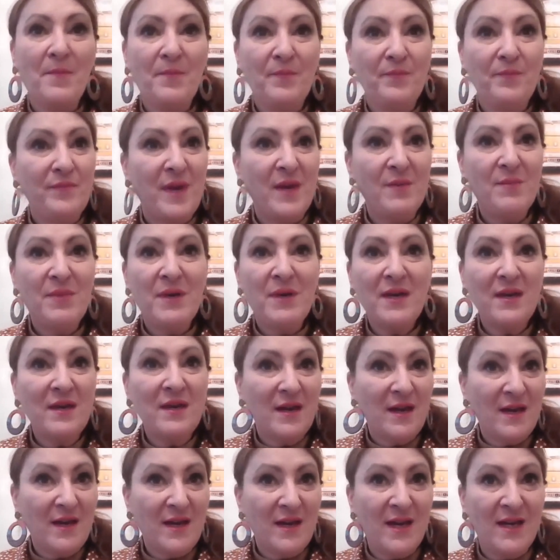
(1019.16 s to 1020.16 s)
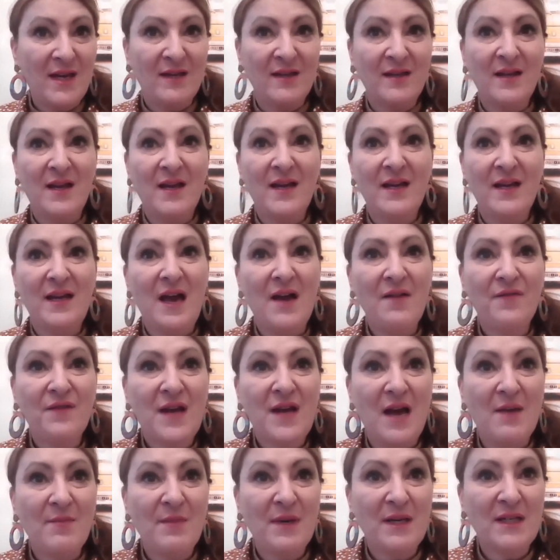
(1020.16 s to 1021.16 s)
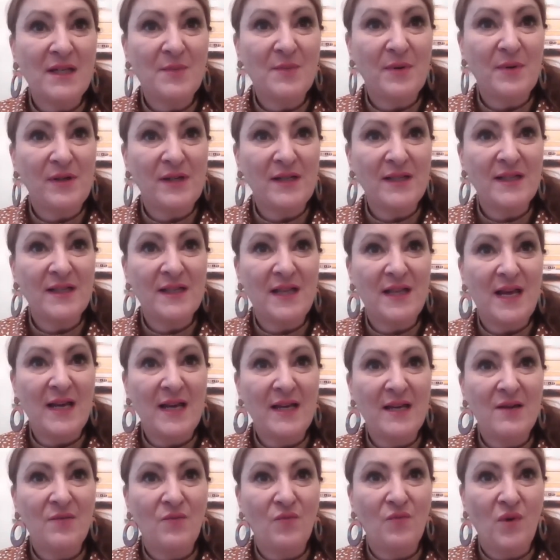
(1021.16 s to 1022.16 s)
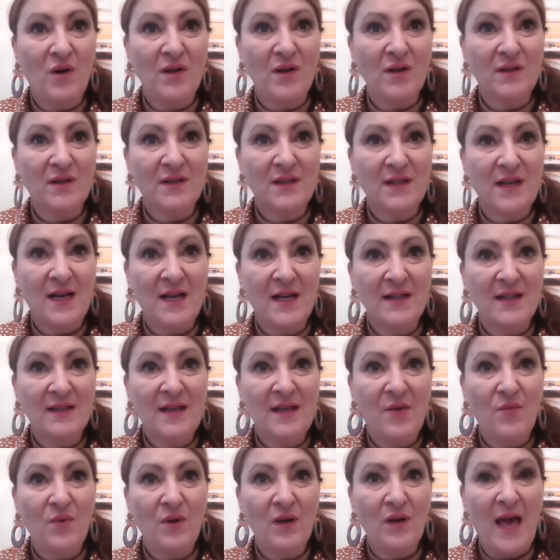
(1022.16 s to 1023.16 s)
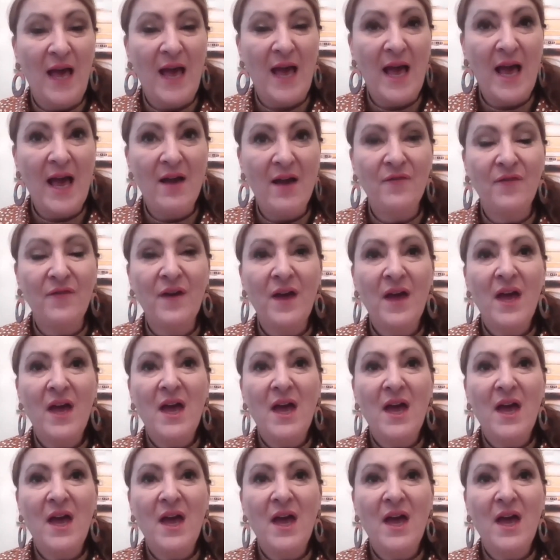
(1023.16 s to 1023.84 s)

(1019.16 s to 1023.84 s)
maybe again a lifetime experience like what they will have,